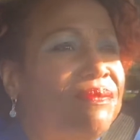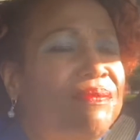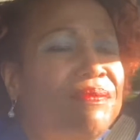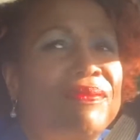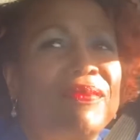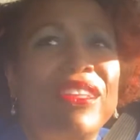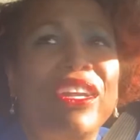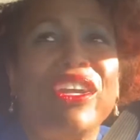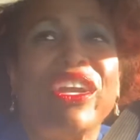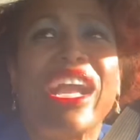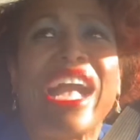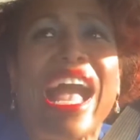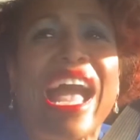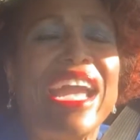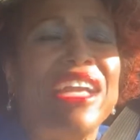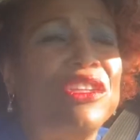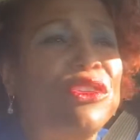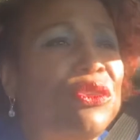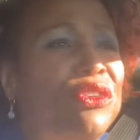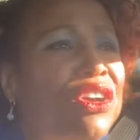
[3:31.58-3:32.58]
They're
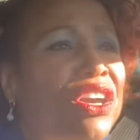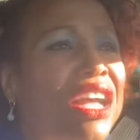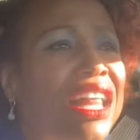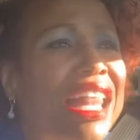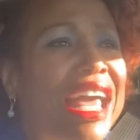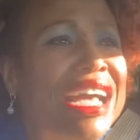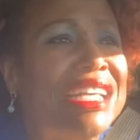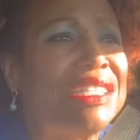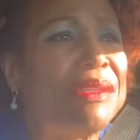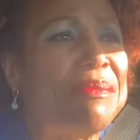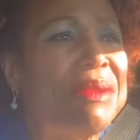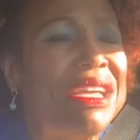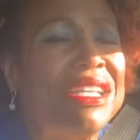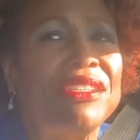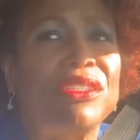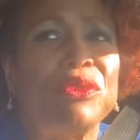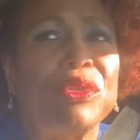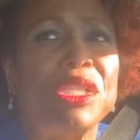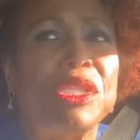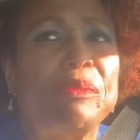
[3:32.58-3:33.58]
kind to their
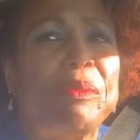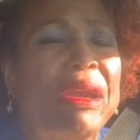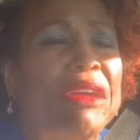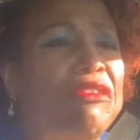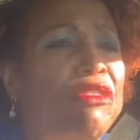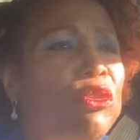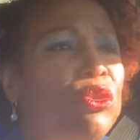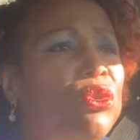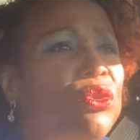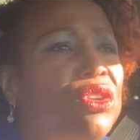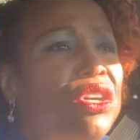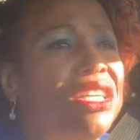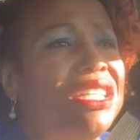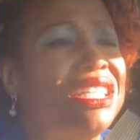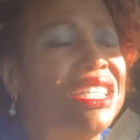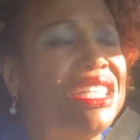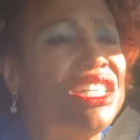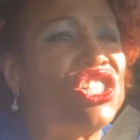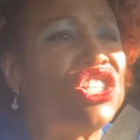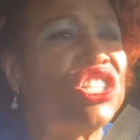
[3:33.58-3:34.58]
classmates, respectful to their
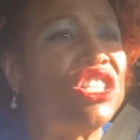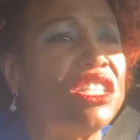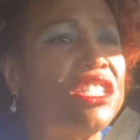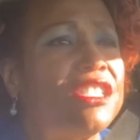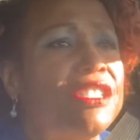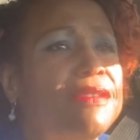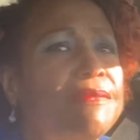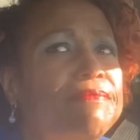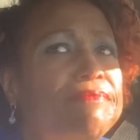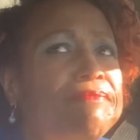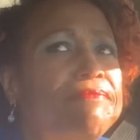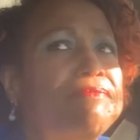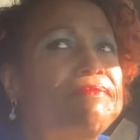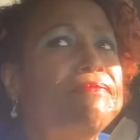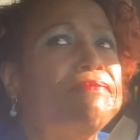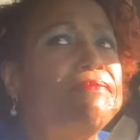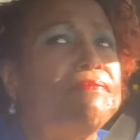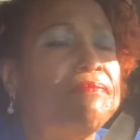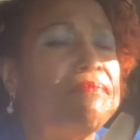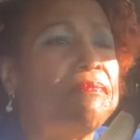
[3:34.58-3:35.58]
teachers.
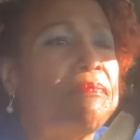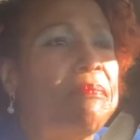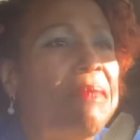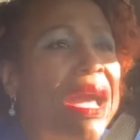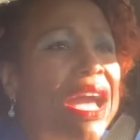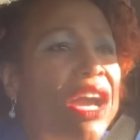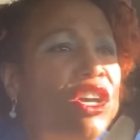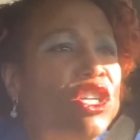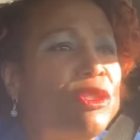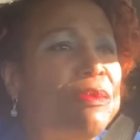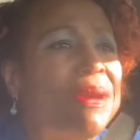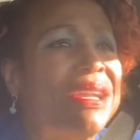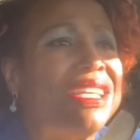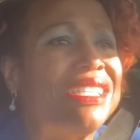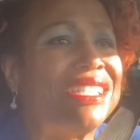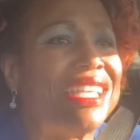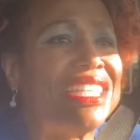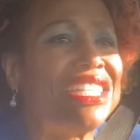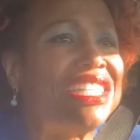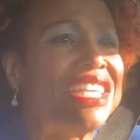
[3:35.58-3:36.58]
My husband
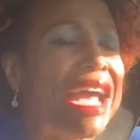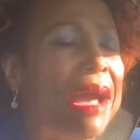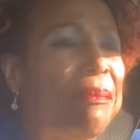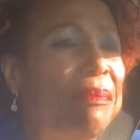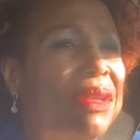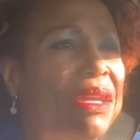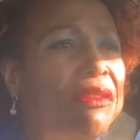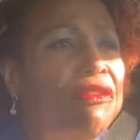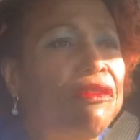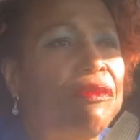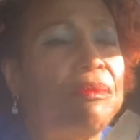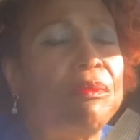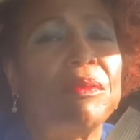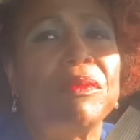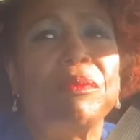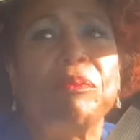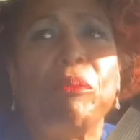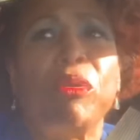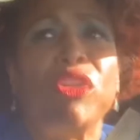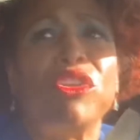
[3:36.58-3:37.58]
is a chaplain,
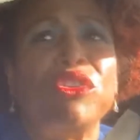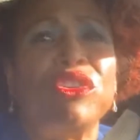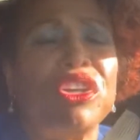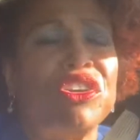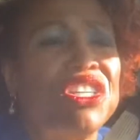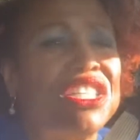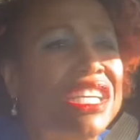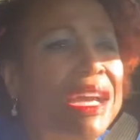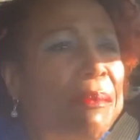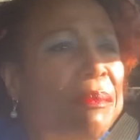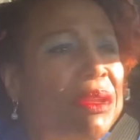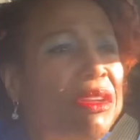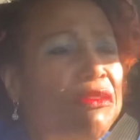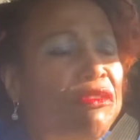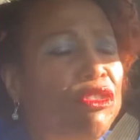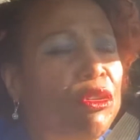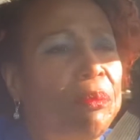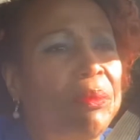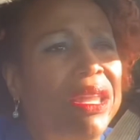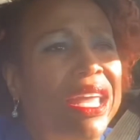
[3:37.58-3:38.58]
voluntary chaplain
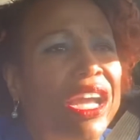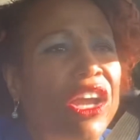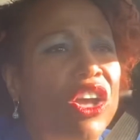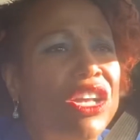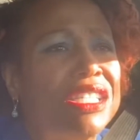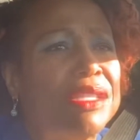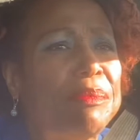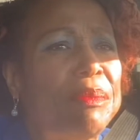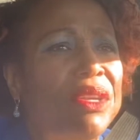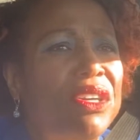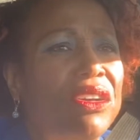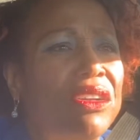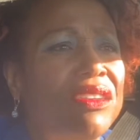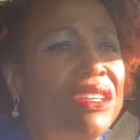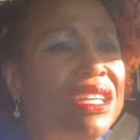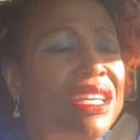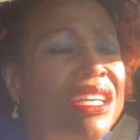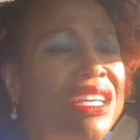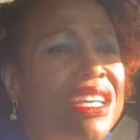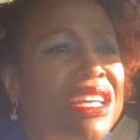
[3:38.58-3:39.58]
for Blake Hospital.
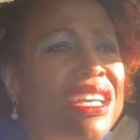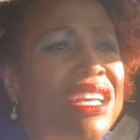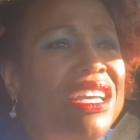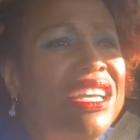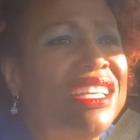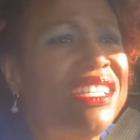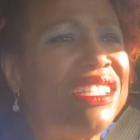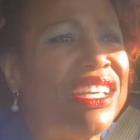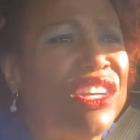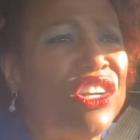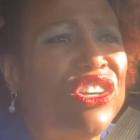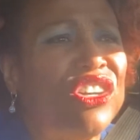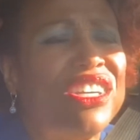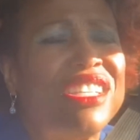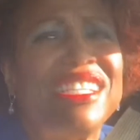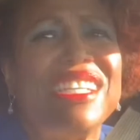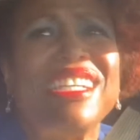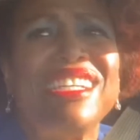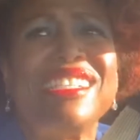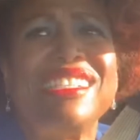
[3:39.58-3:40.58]
He's a
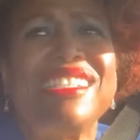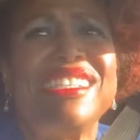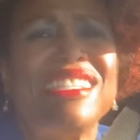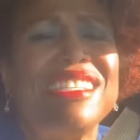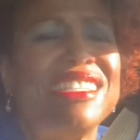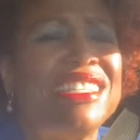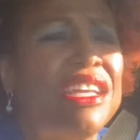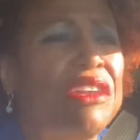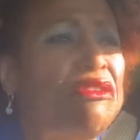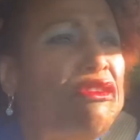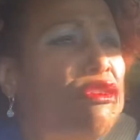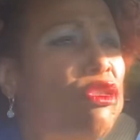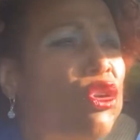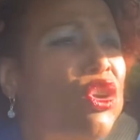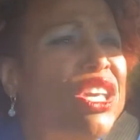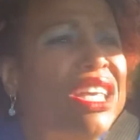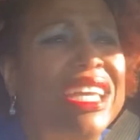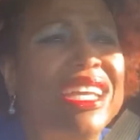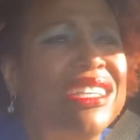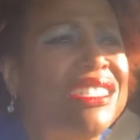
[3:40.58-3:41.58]
nursing assistant for
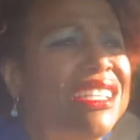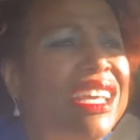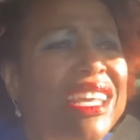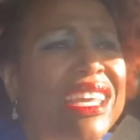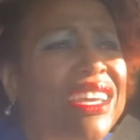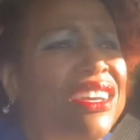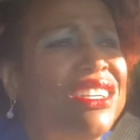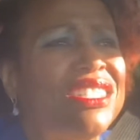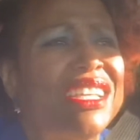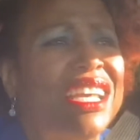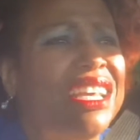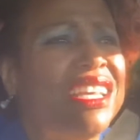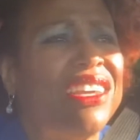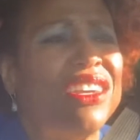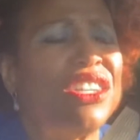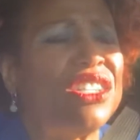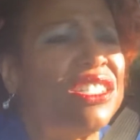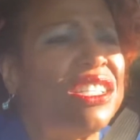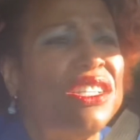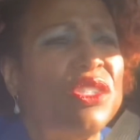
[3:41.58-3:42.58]
years and years and
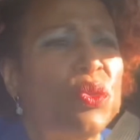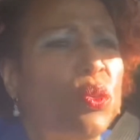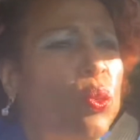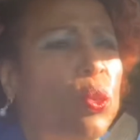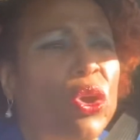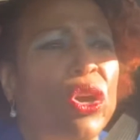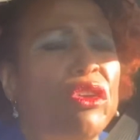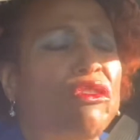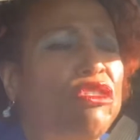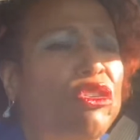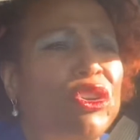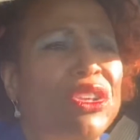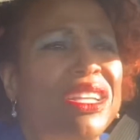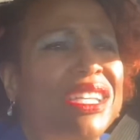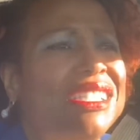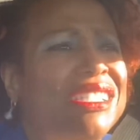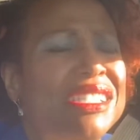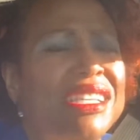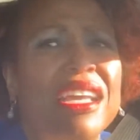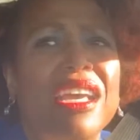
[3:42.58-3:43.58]
years. He's worked for
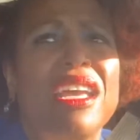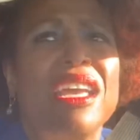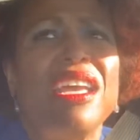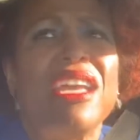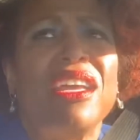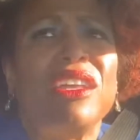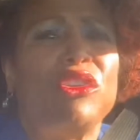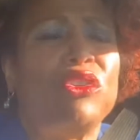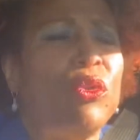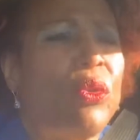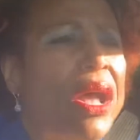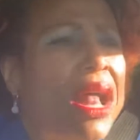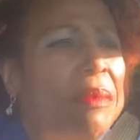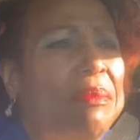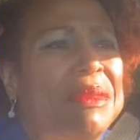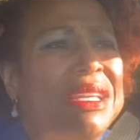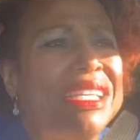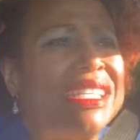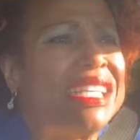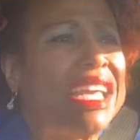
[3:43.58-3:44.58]
to
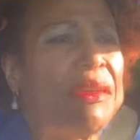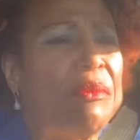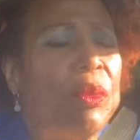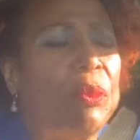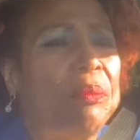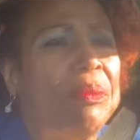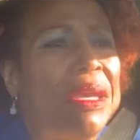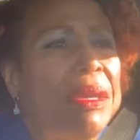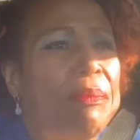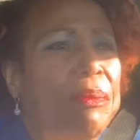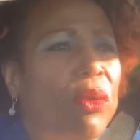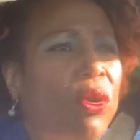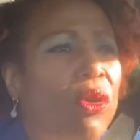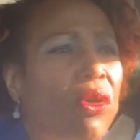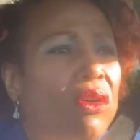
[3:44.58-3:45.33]
help disabled people.